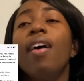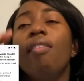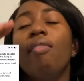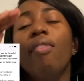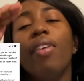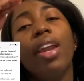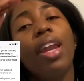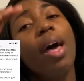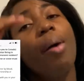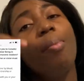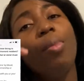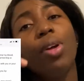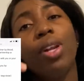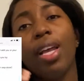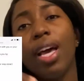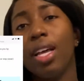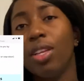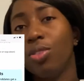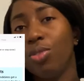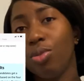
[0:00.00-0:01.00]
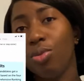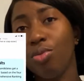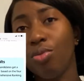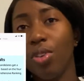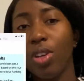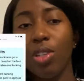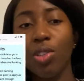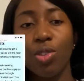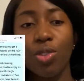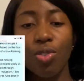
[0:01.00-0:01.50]
Father, mother,
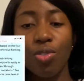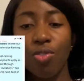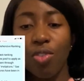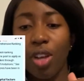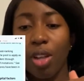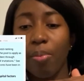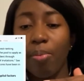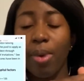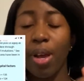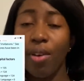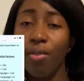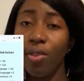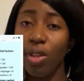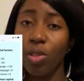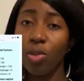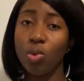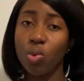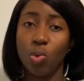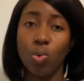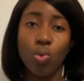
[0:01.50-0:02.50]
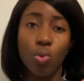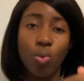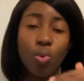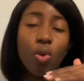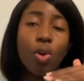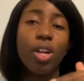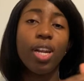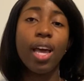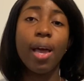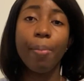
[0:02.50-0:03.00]
children married to
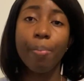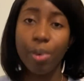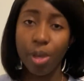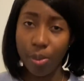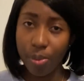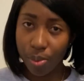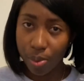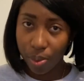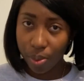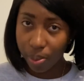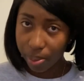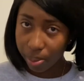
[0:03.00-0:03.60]
other people,